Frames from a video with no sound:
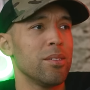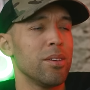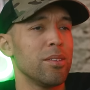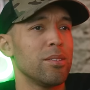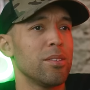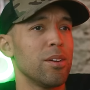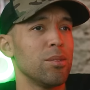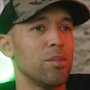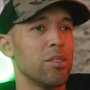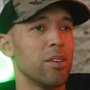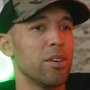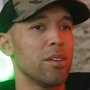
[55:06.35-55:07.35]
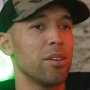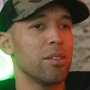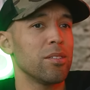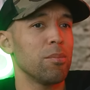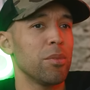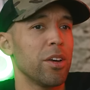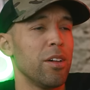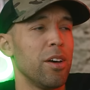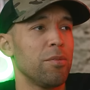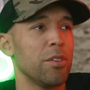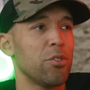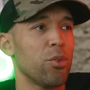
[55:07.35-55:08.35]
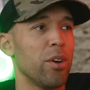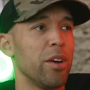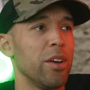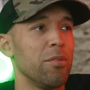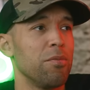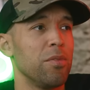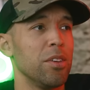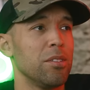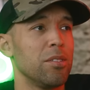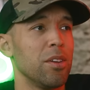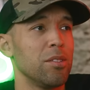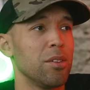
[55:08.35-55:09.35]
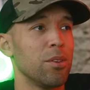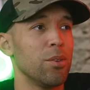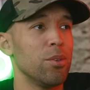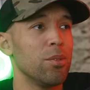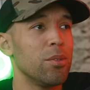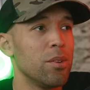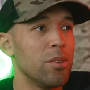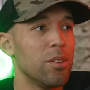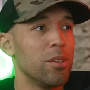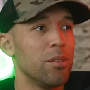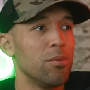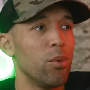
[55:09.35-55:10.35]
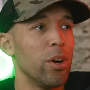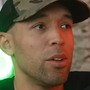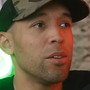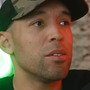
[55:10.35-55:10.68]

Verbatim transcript: That sounds like uh, something I'll have to try if this doesn't go well.